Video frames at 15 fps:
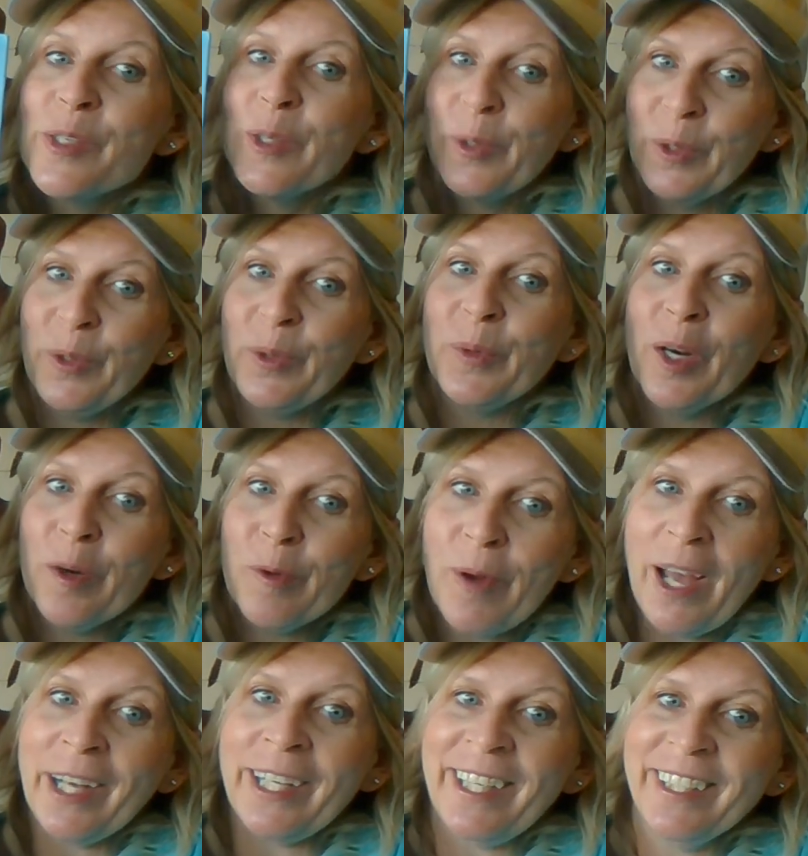So you are
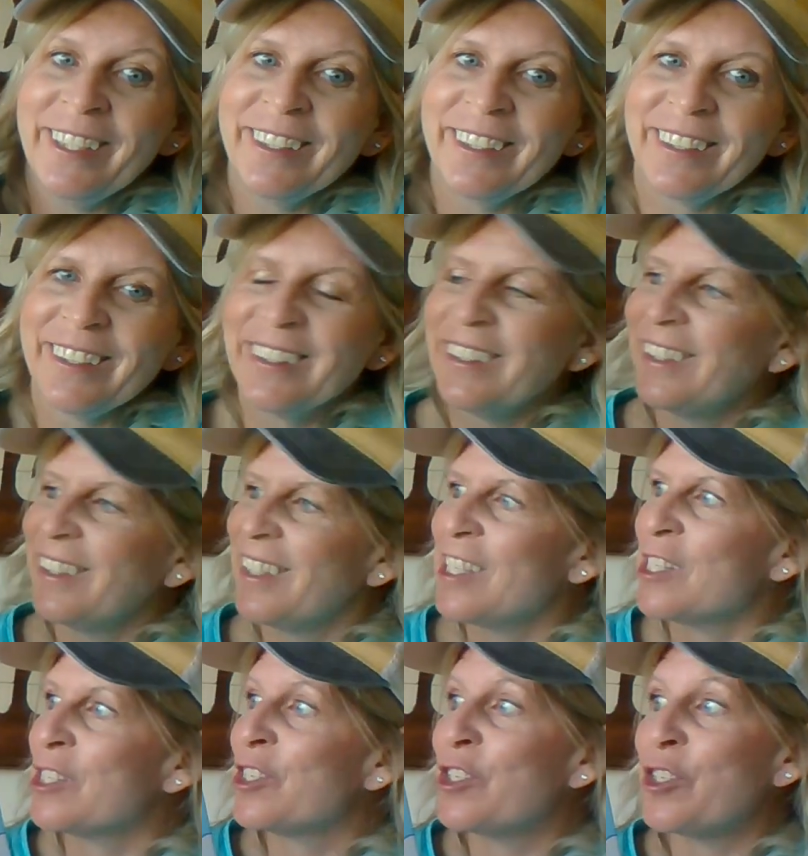ready.
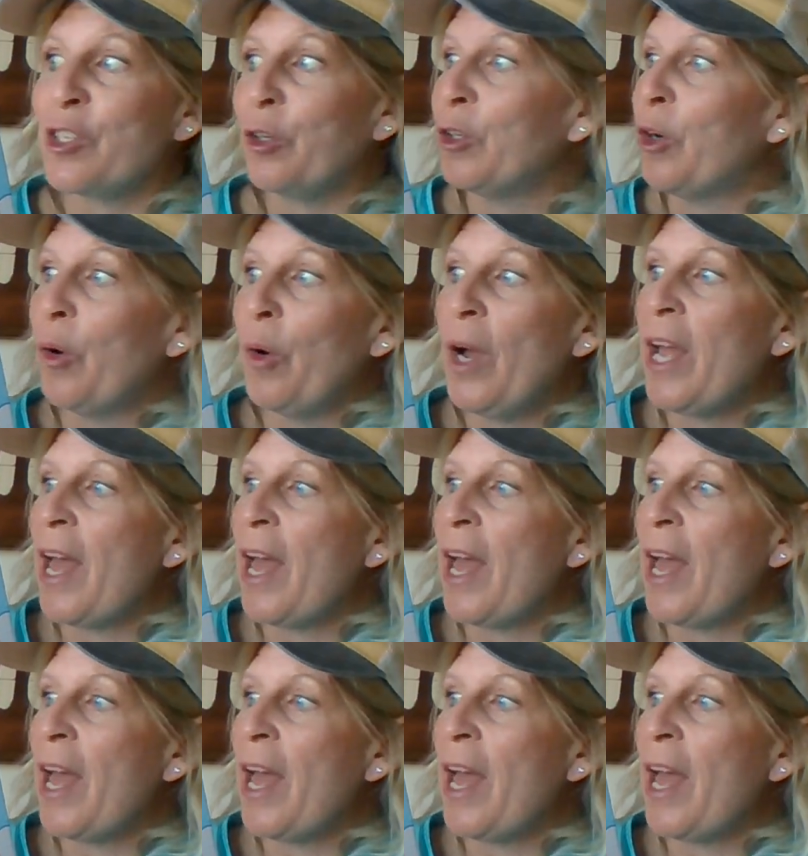So go